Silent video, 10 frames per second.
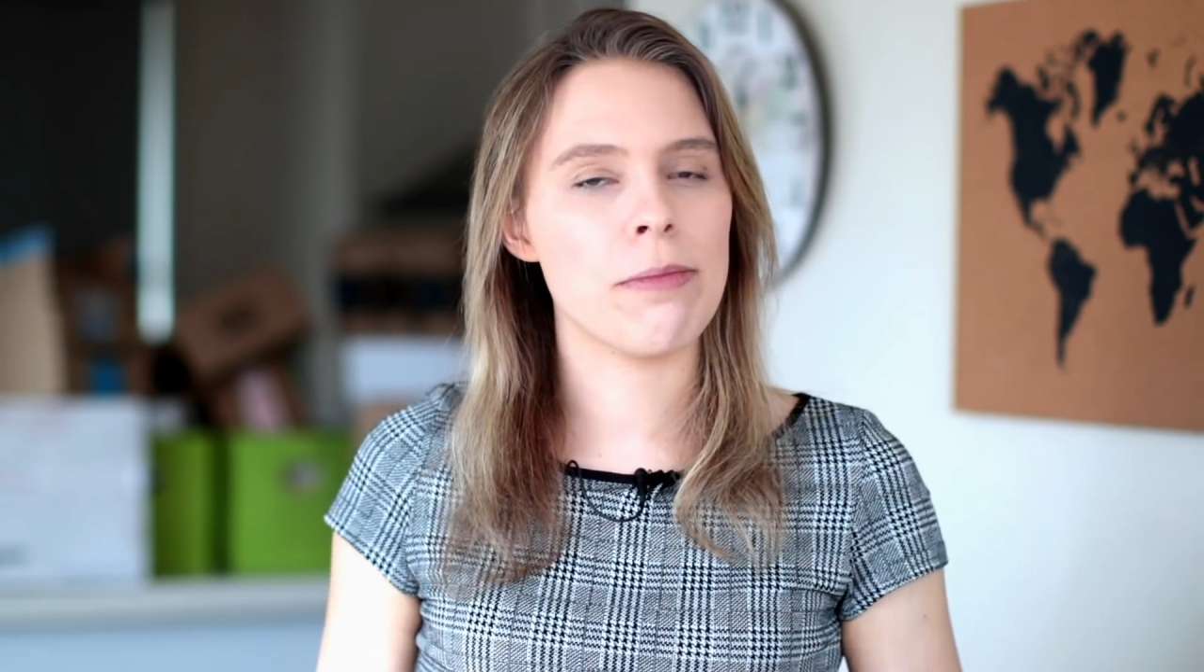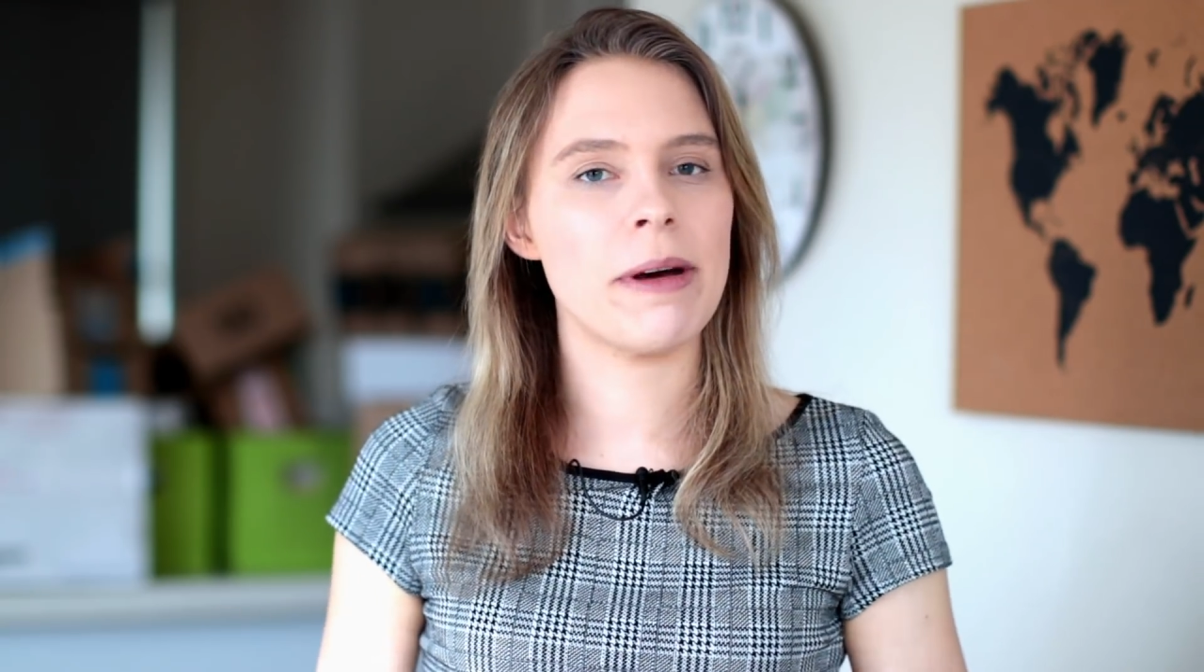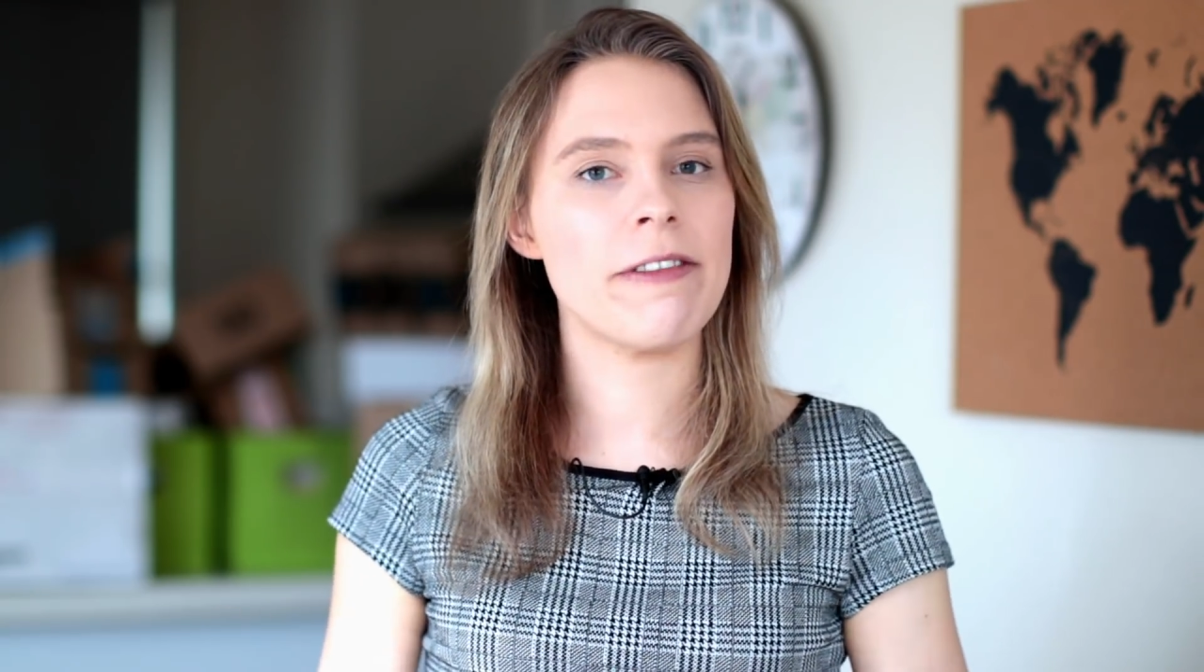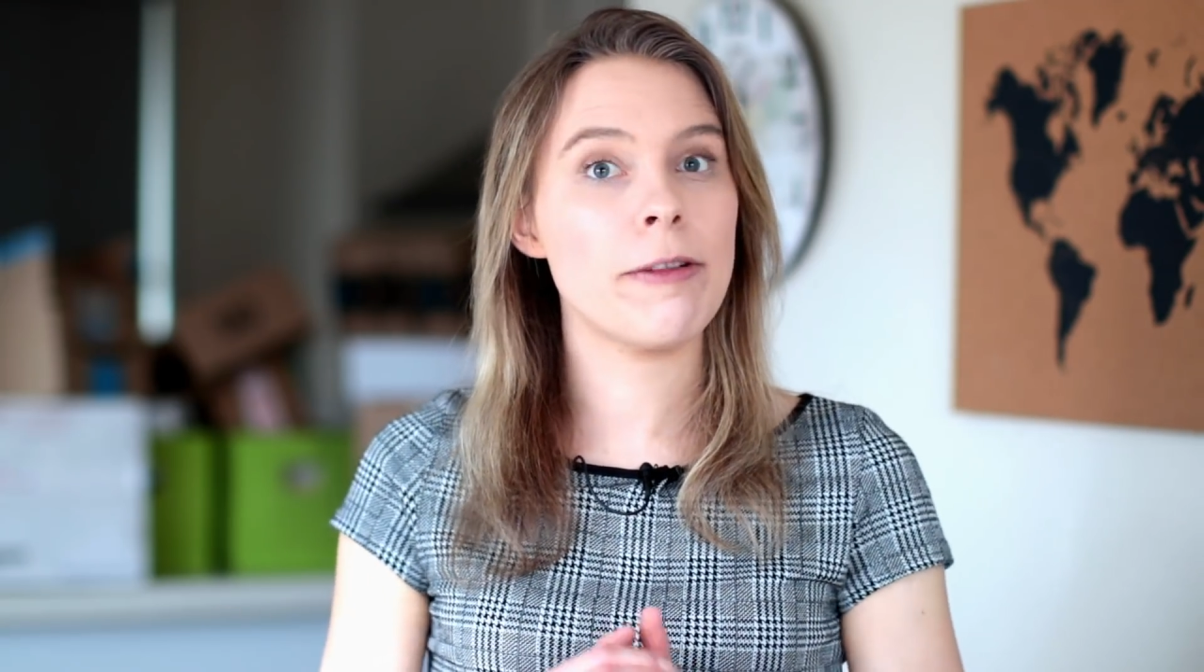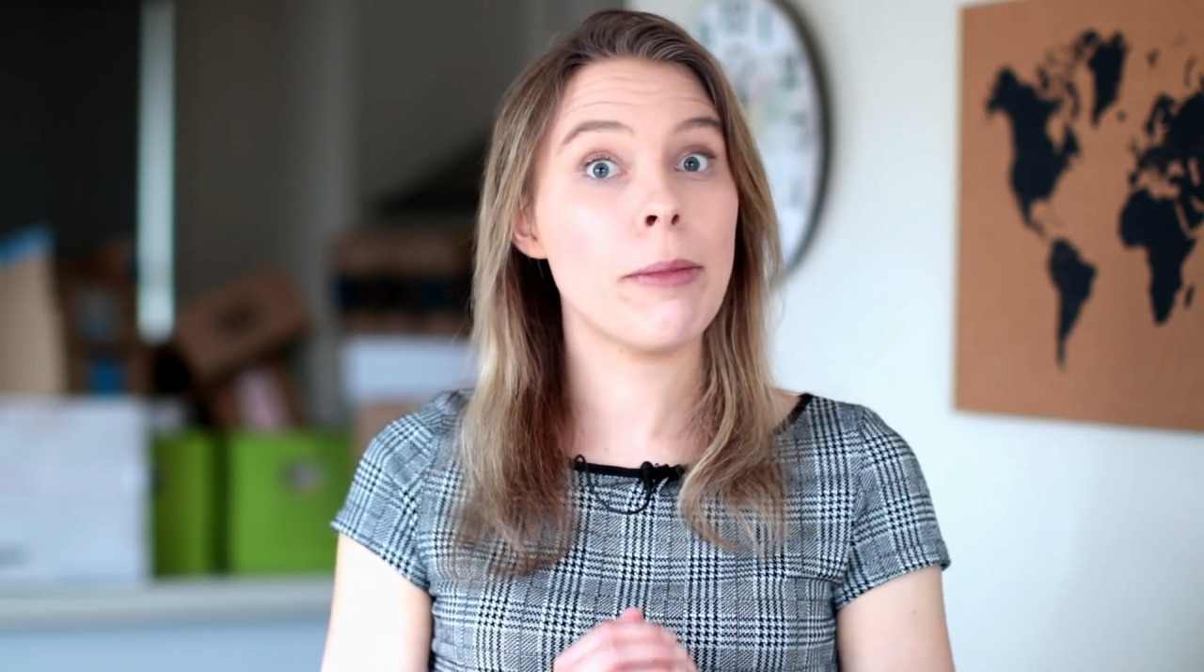
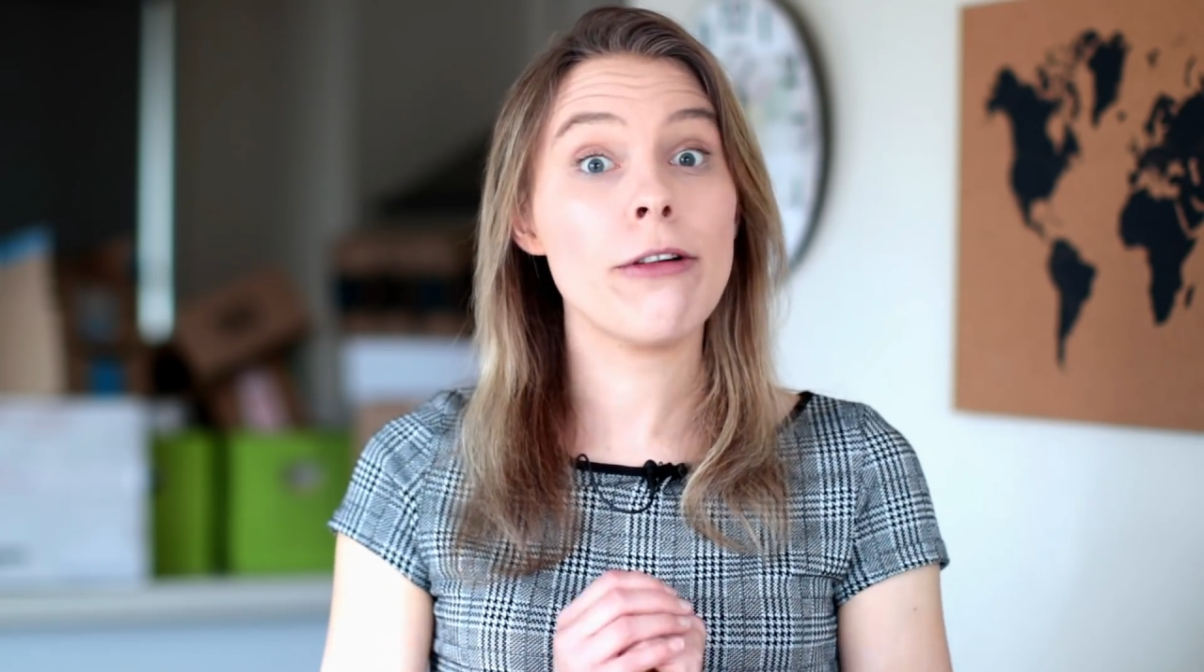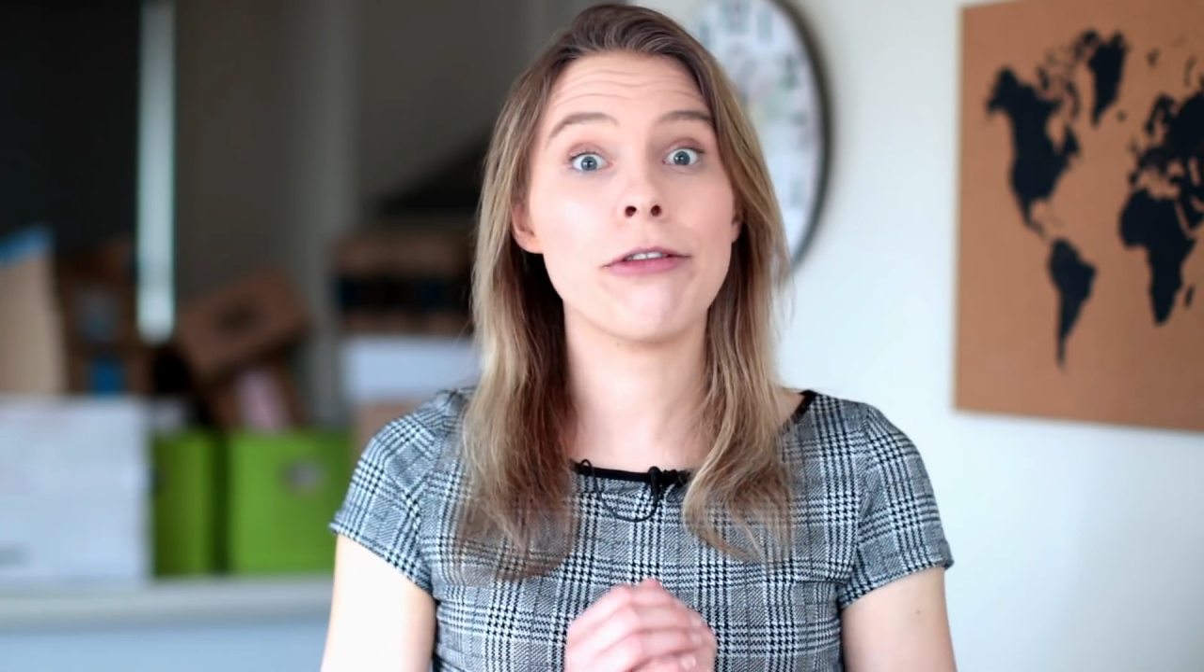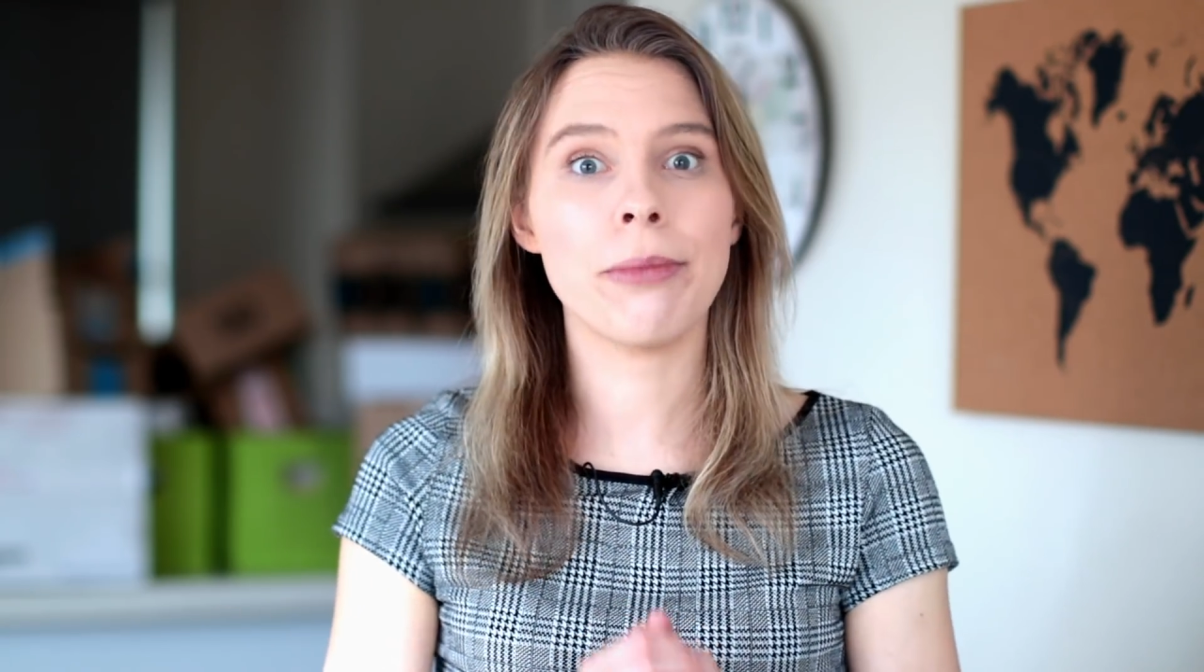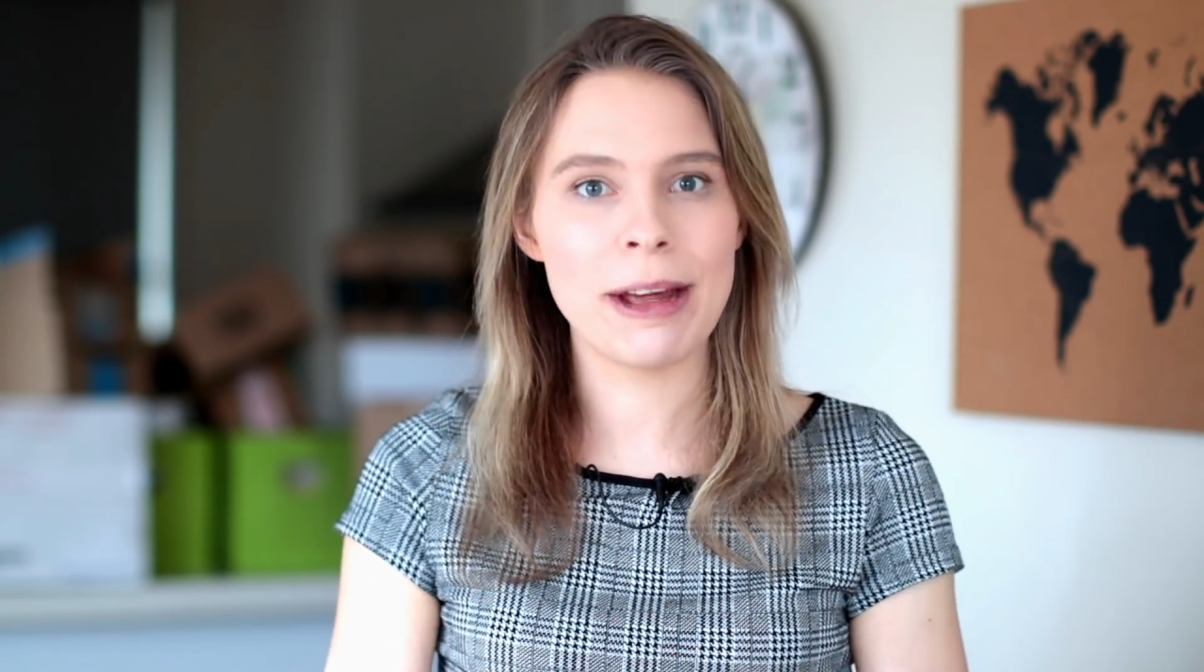but for most